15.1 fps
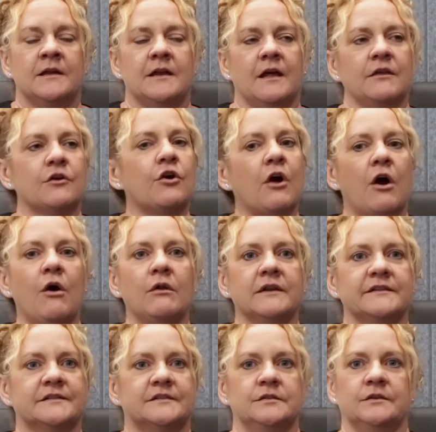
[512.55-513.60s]
Now, the goal
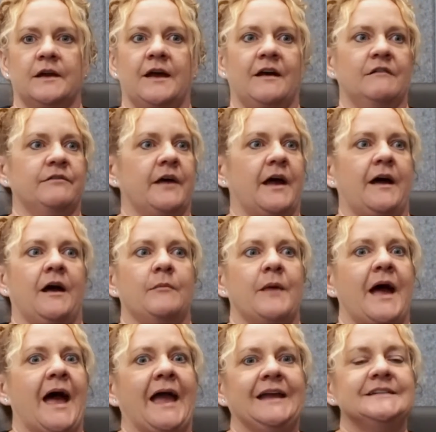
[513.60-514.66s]
is to have
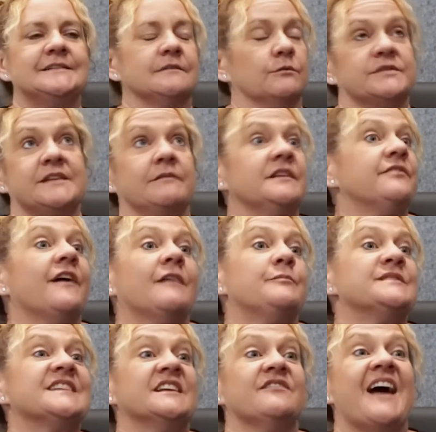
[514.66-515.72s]

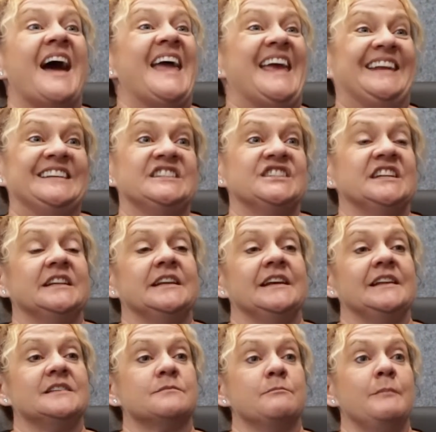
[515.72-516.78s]
75% of our energy
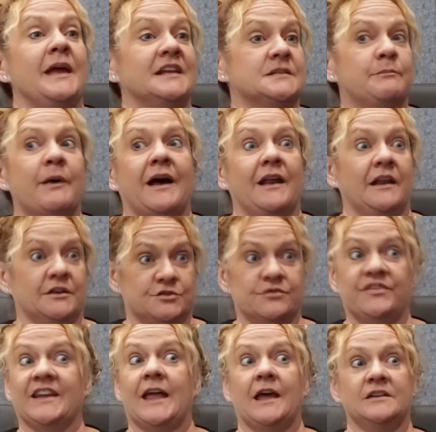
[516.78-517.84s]
needs met by
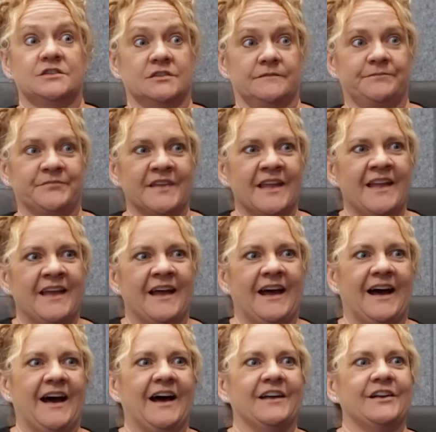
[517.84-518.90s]
electrification.
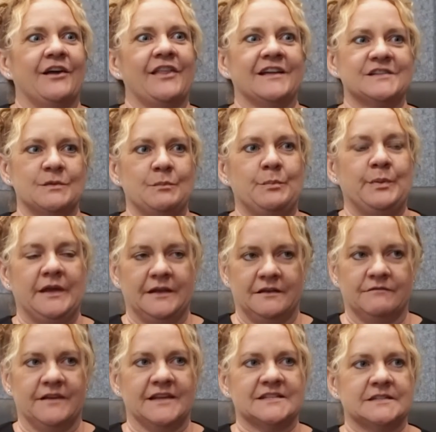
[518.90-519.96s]
Now, that's a big
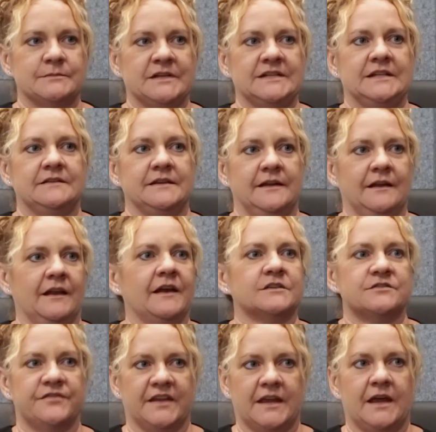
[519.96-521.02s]
investment in the
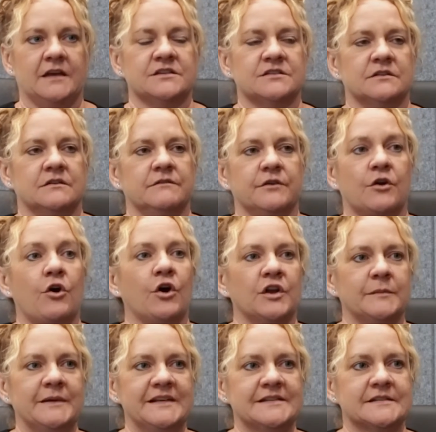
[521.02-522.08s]
electrification of
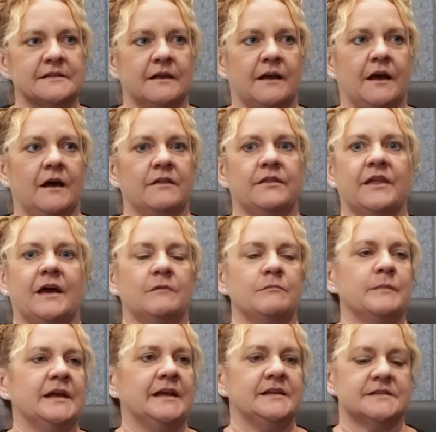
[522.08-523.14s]
economies. That
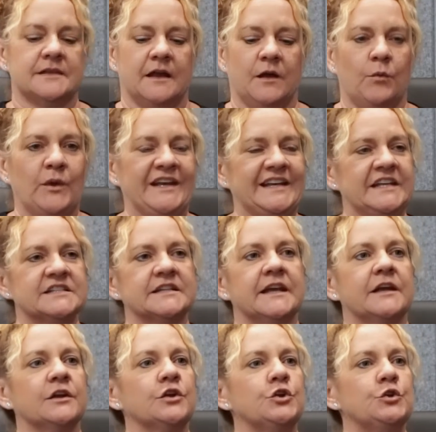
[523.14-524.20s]
means we need to
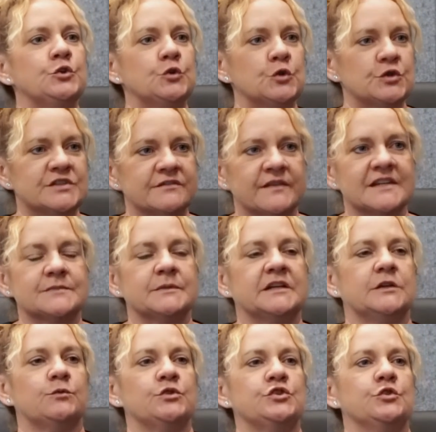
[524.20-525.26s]
get huge
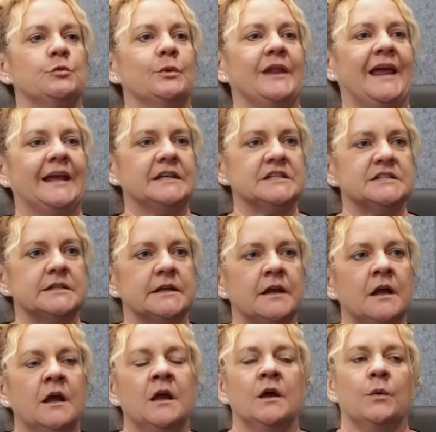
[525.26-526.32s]
investment in renewable
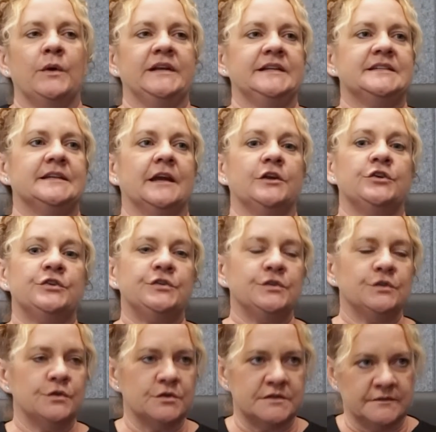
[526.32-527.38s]
energy. We need to get
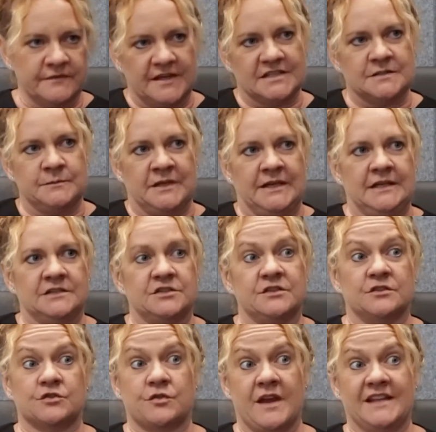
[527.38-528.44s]
huge investment into
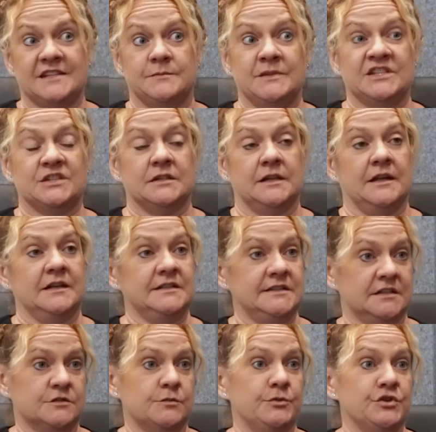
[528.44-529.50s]
the transmission and
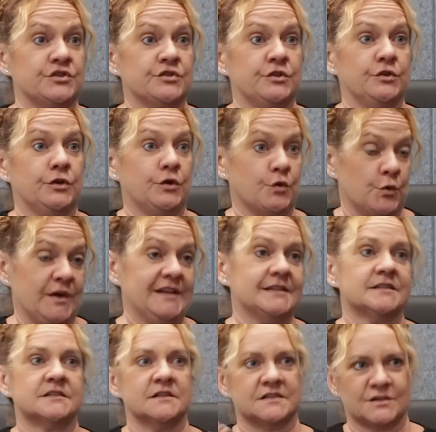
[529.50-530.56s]
distribution
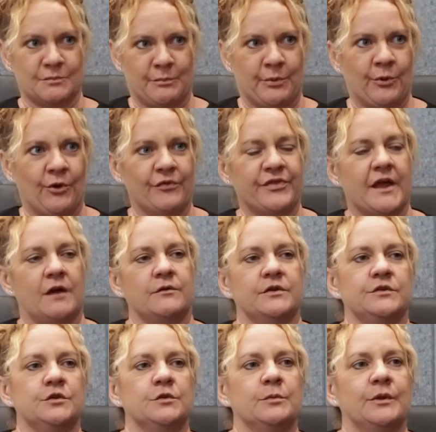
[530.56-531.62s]
grids to support that
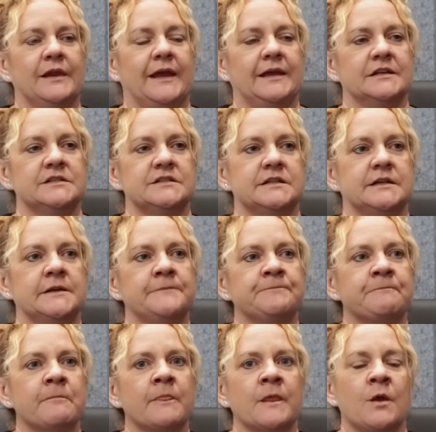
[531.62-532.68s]
renewable energy.
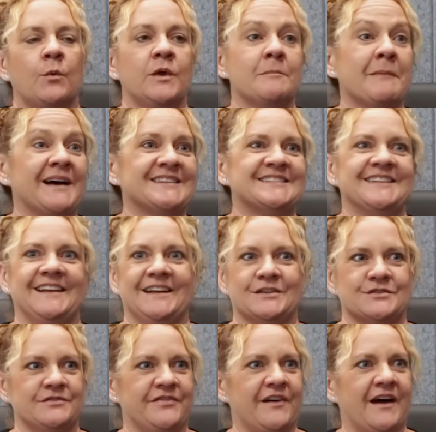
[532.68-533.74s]
We must
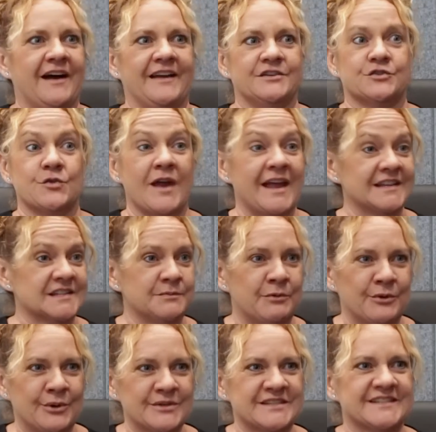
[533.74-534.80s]
electrify
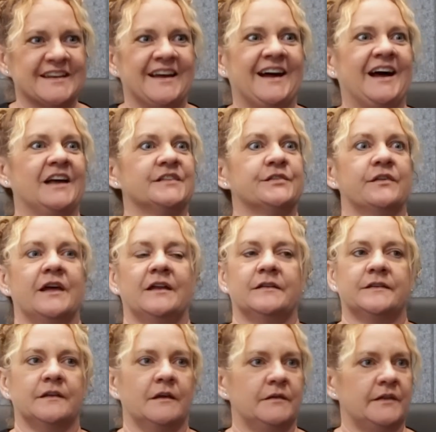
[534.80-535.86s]
transport, so
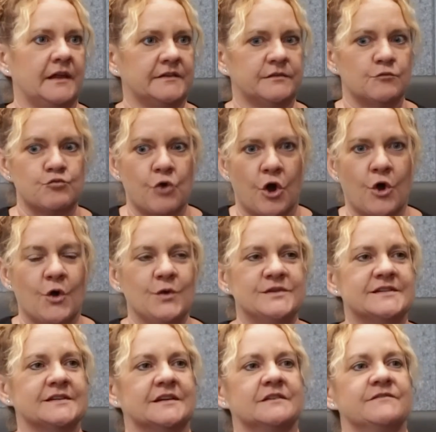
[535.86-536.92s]
that's
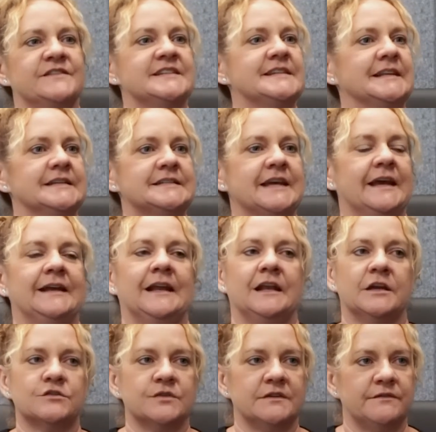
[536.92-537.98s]
roads that can facilitate
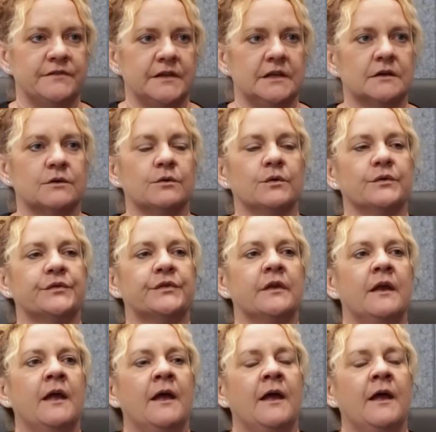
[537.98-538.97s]
electric vehicles.